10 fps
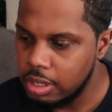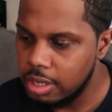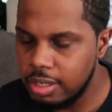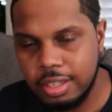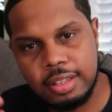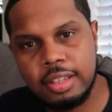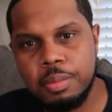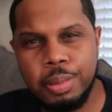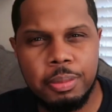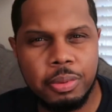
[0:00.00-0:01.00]
another
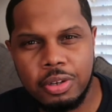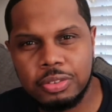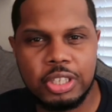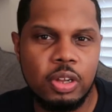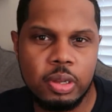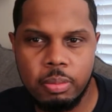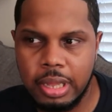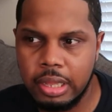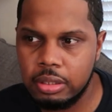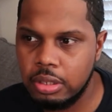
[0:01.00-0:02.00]
thing people don't talk
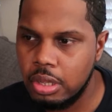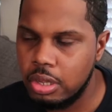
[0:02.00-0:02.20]
about